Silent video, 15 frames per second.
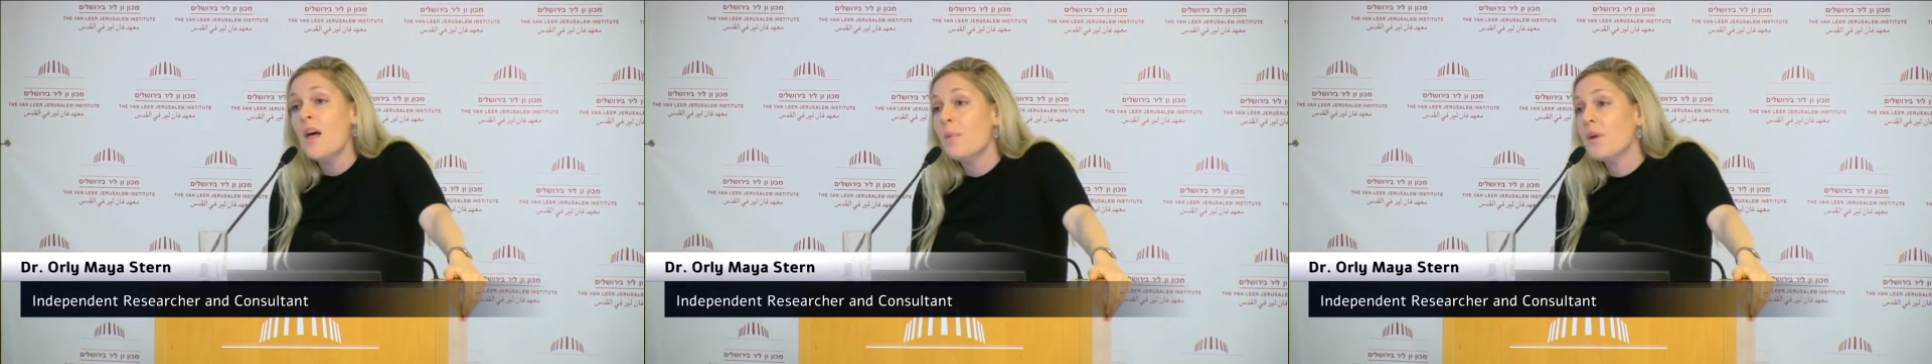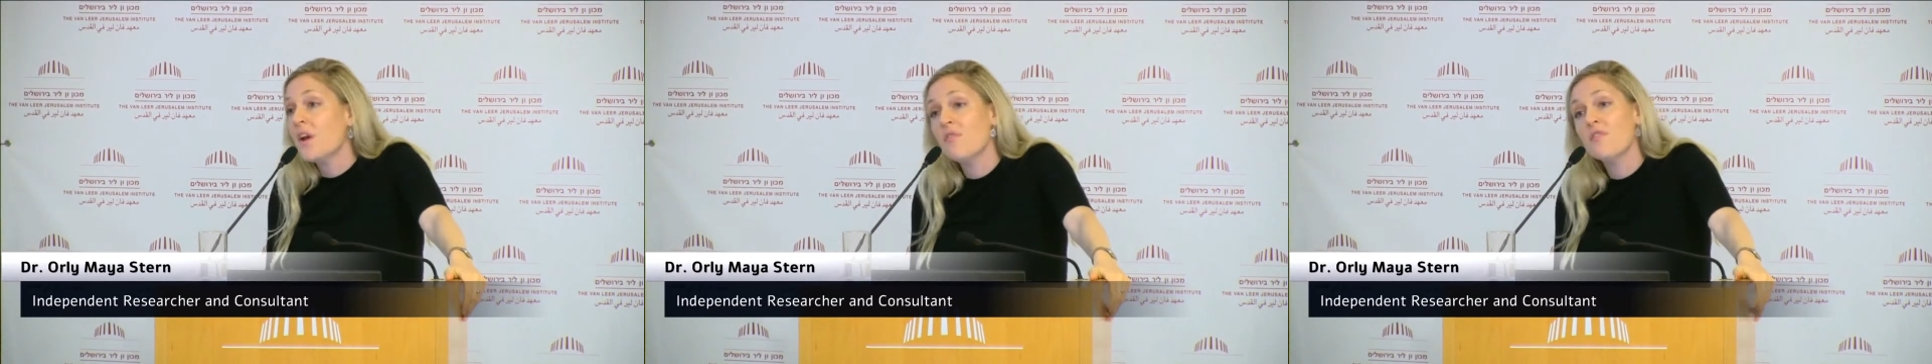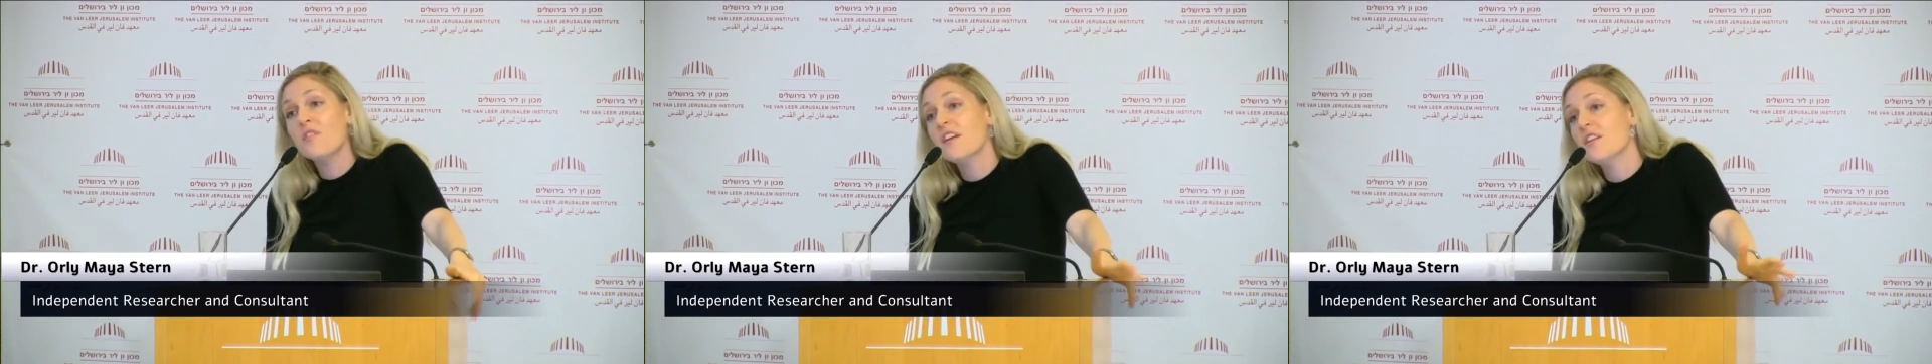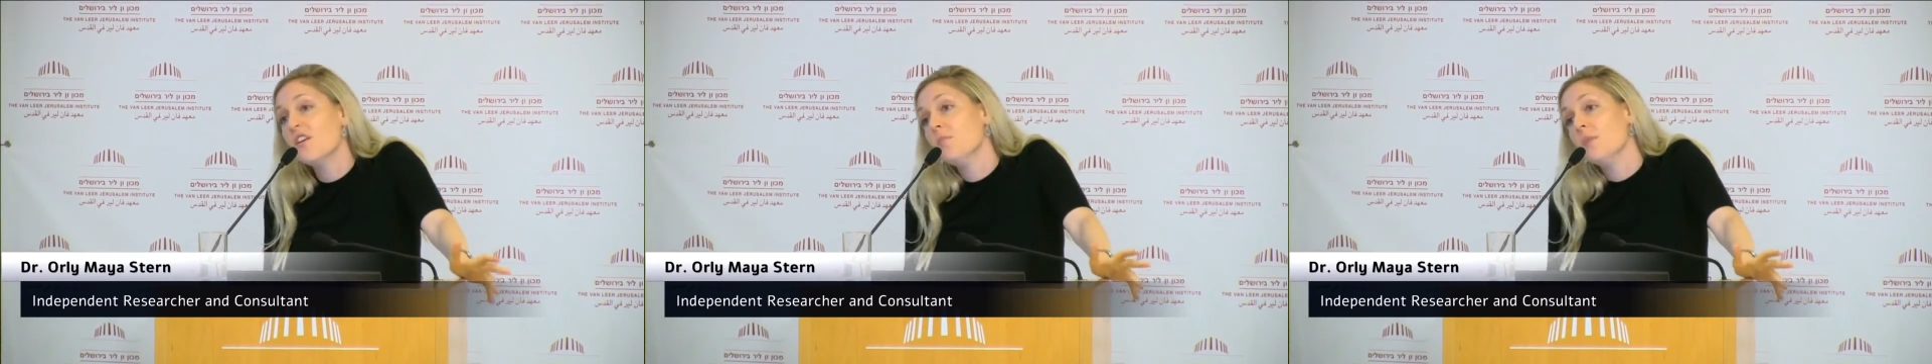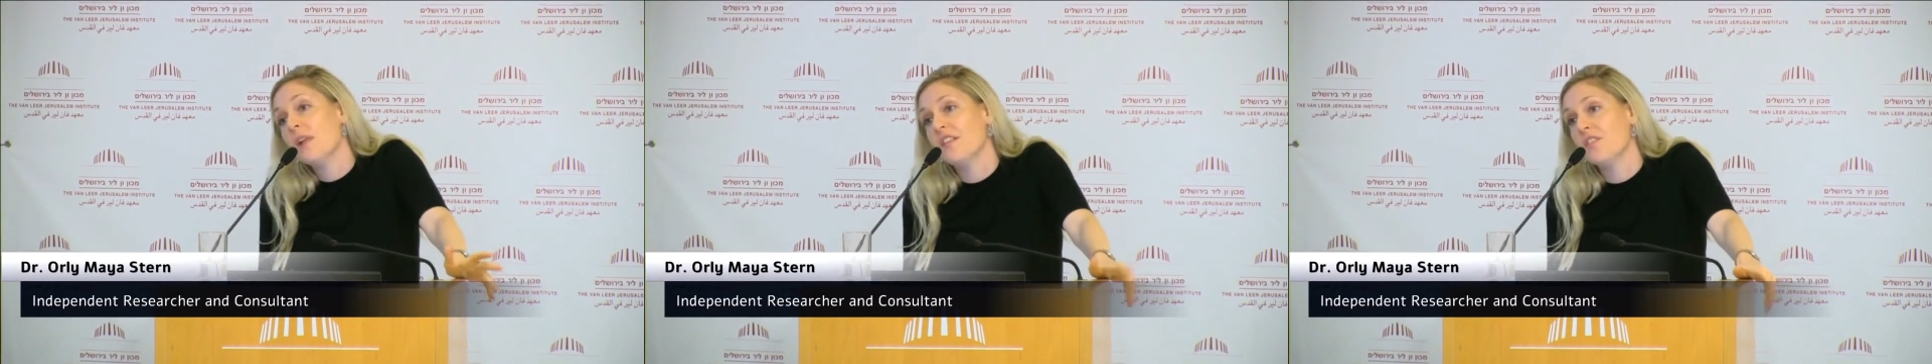But often they
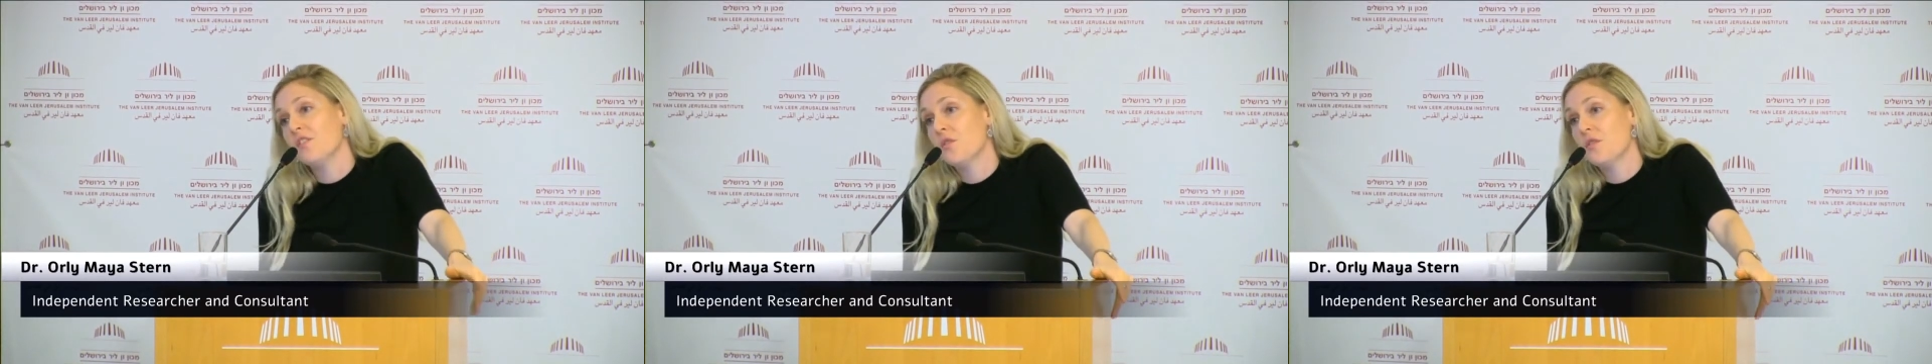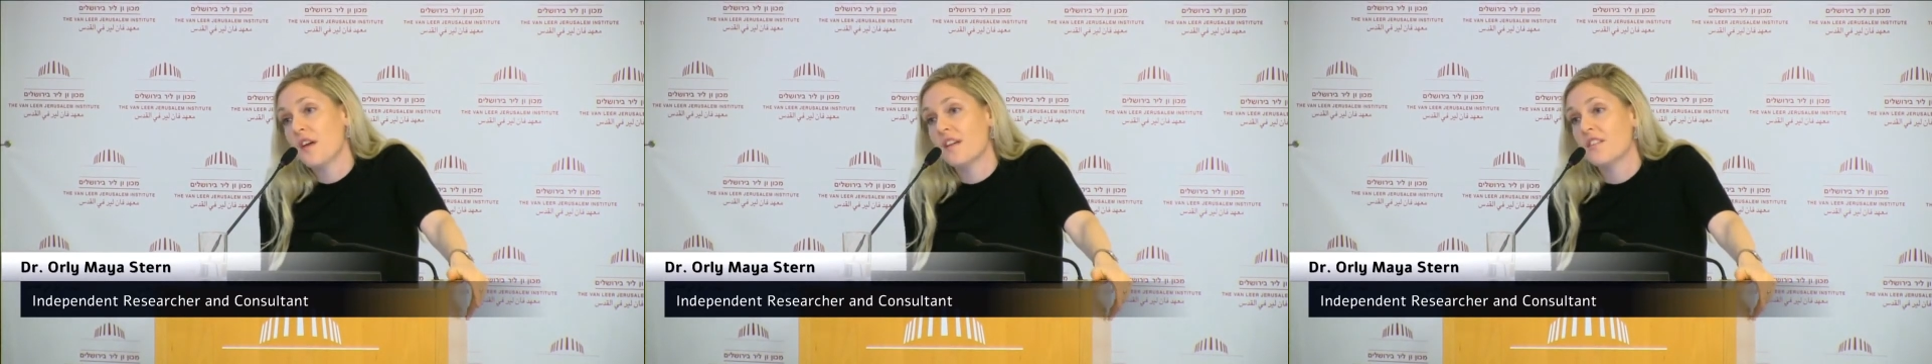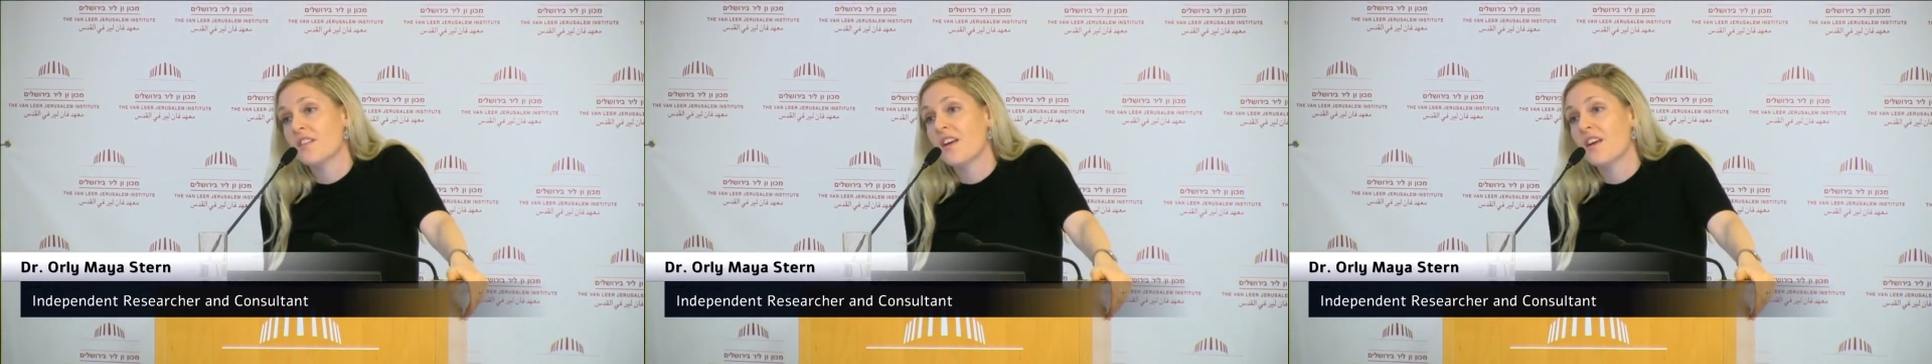don't plan to do that.